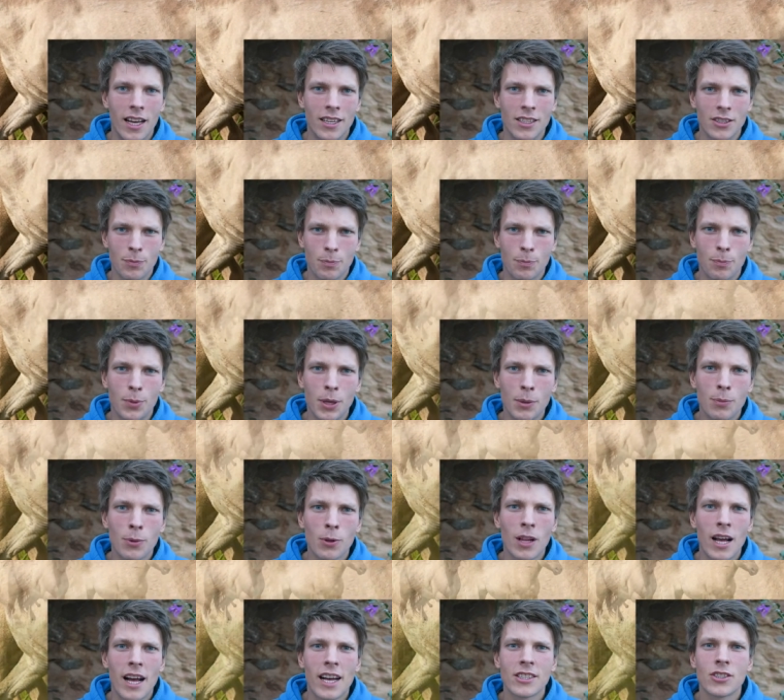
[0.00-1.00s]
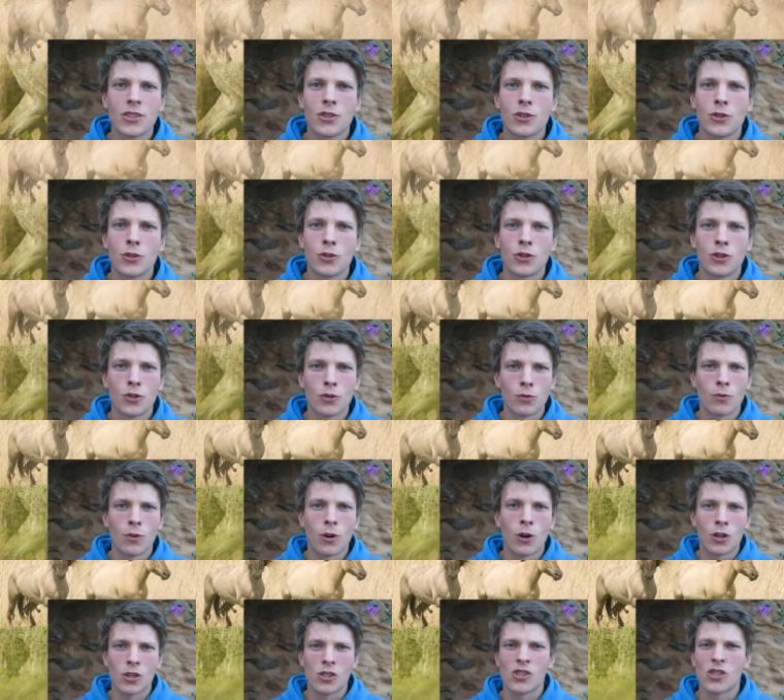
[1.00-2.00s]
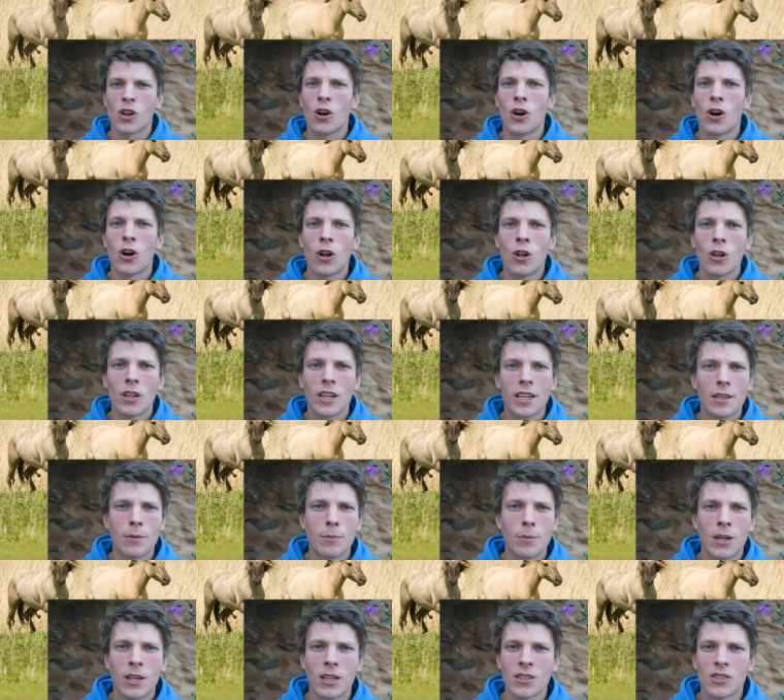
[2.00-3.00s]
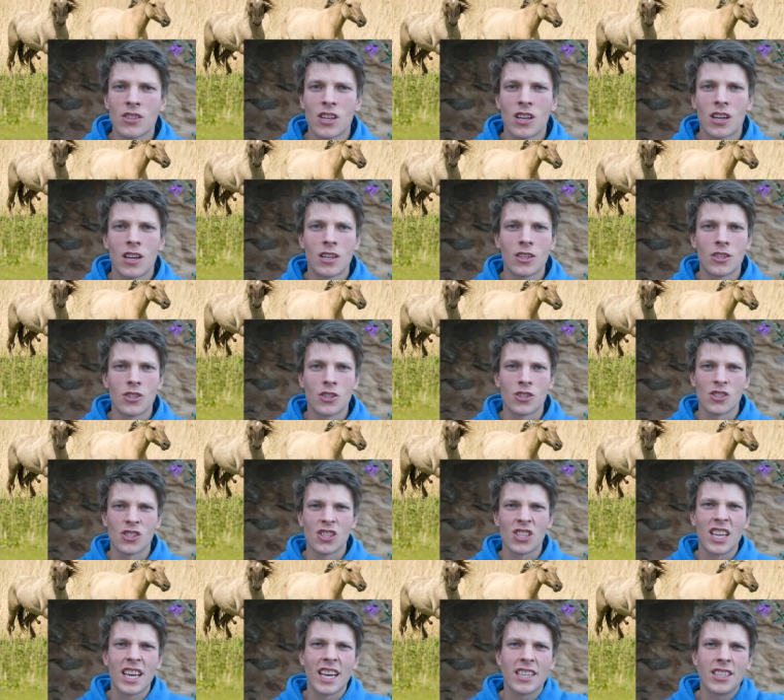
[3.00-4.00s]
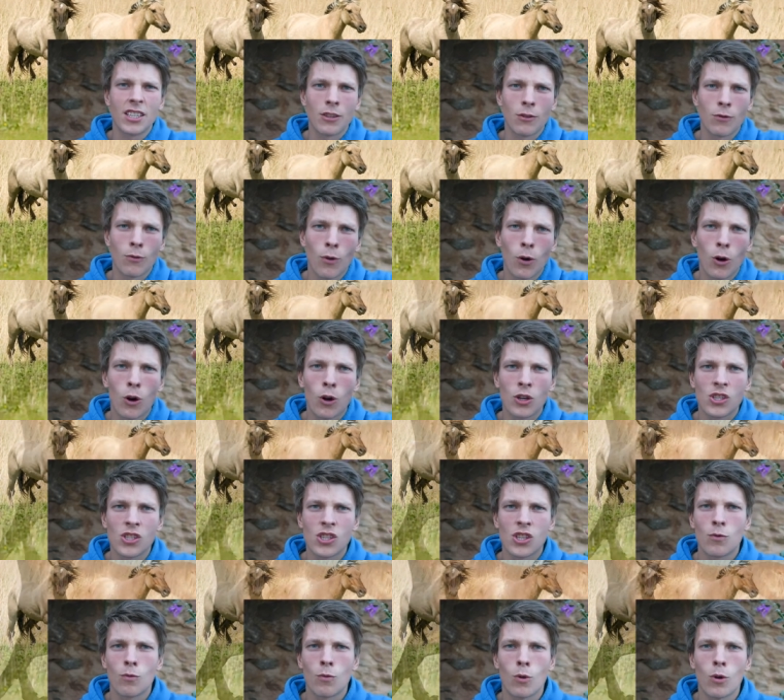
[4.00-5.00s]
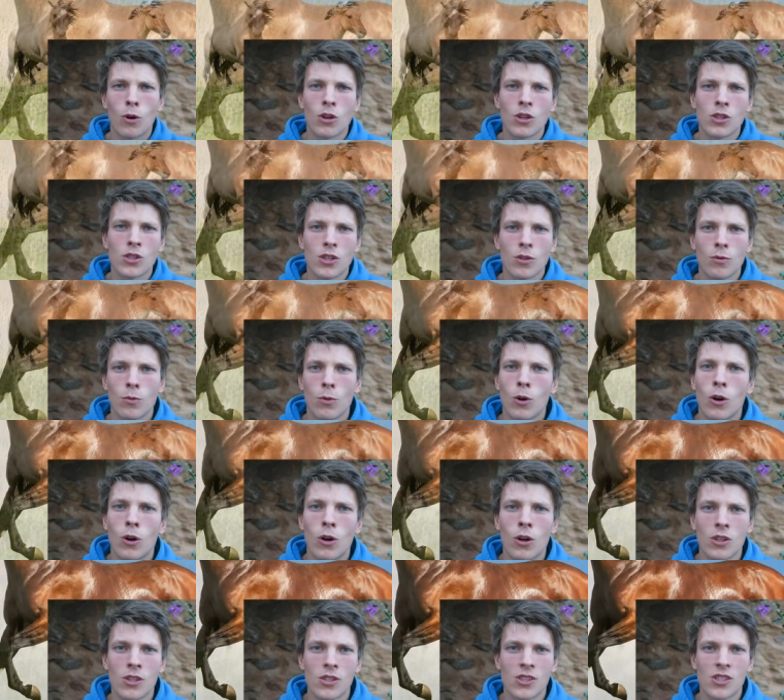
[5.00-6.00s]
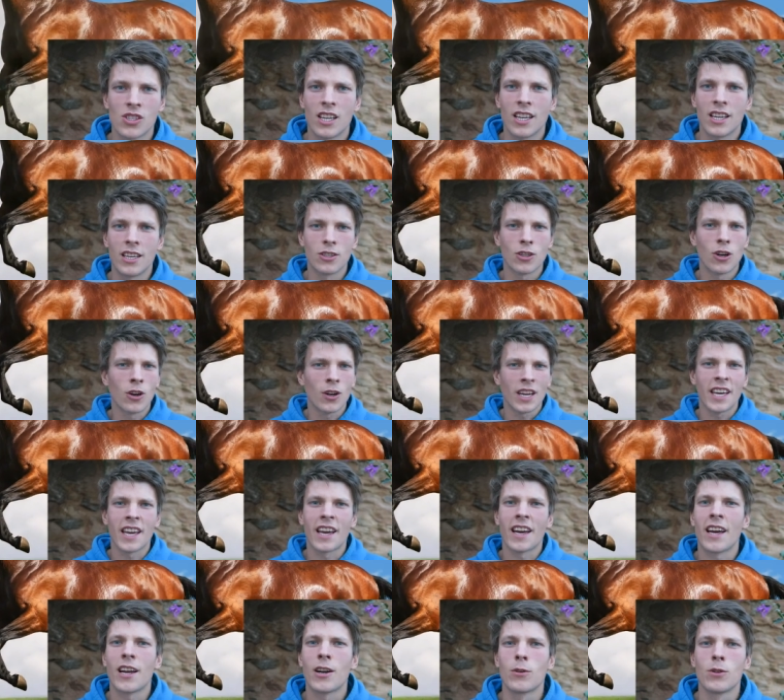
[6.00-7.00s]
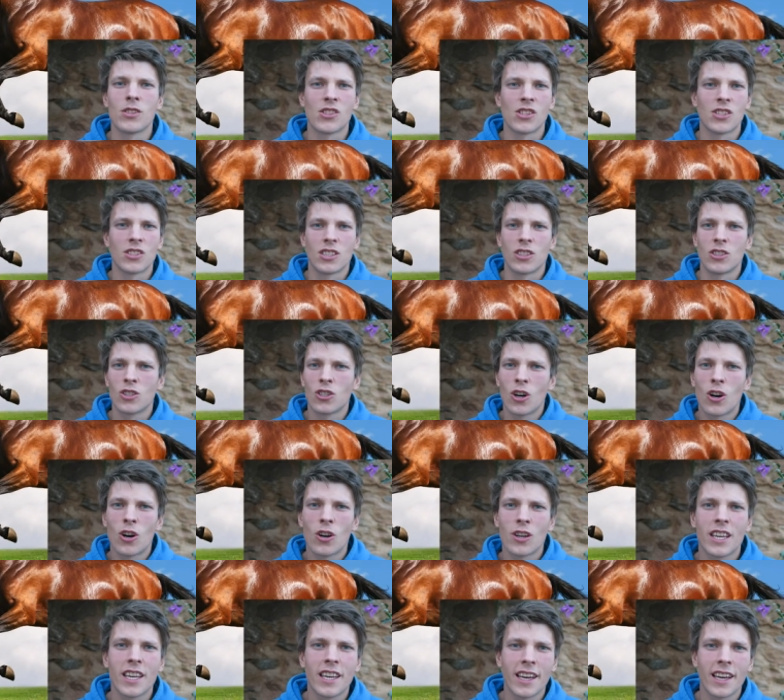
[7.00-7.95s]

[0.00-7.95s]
and people attitude towards all animals are just getting worse and worse and worse. They don't care is it a dog,